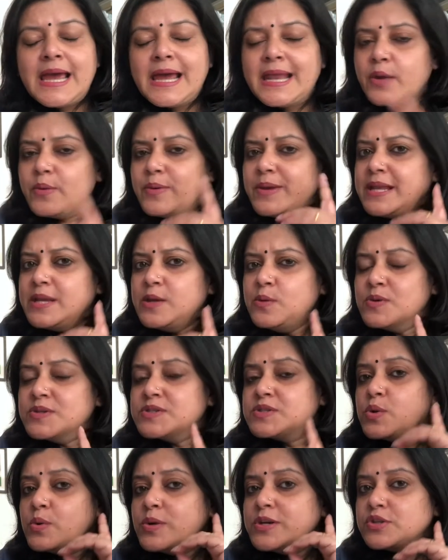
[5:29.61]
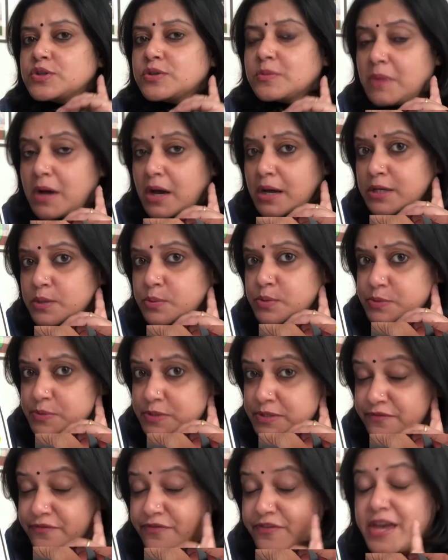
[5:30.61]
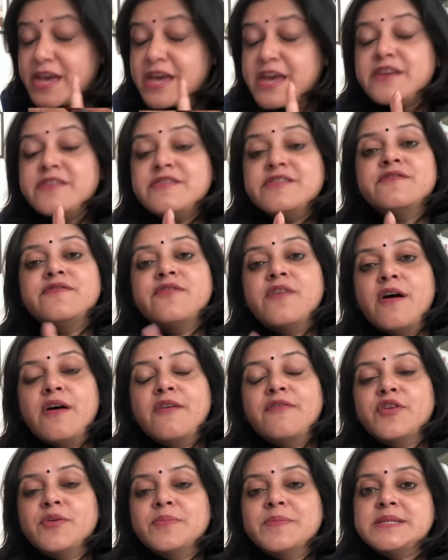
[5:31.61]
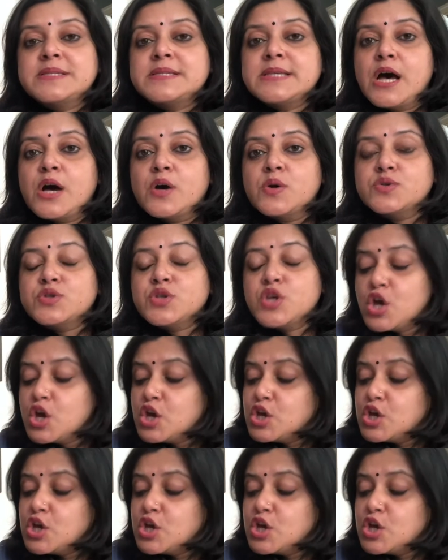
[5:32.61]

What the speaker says: Now he was going to a market which was very far from his house.